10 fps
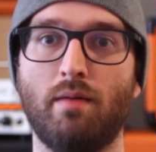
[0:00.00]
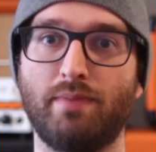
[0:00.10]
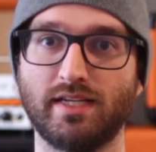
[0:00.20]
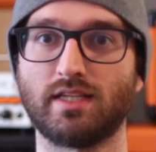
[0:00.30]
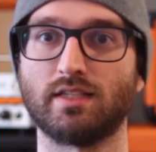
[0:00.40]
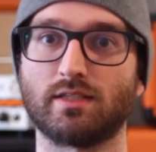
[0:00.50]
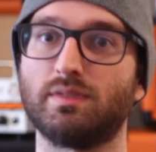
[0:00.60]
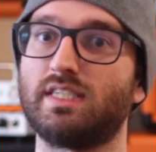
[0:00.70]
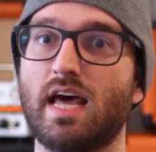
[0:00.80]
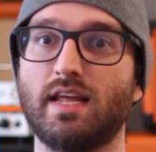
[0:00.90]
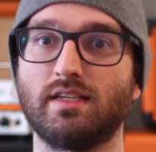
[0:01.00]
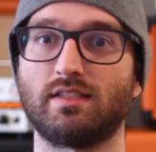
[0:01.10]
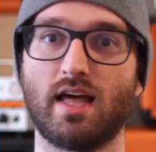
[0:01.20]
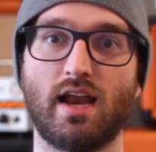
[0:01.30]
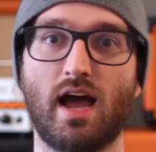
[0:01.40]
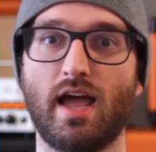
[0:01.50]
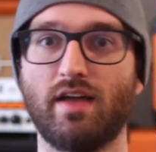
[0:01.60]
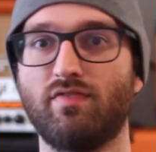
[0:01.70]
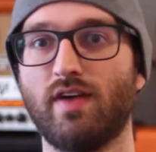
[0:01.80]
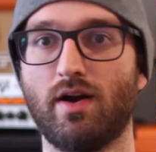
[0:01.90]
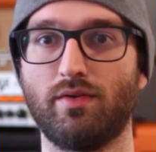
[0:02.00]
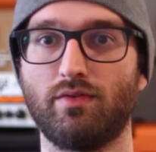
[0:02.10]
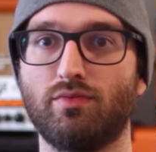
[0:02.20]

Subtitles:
based on some settings that I had found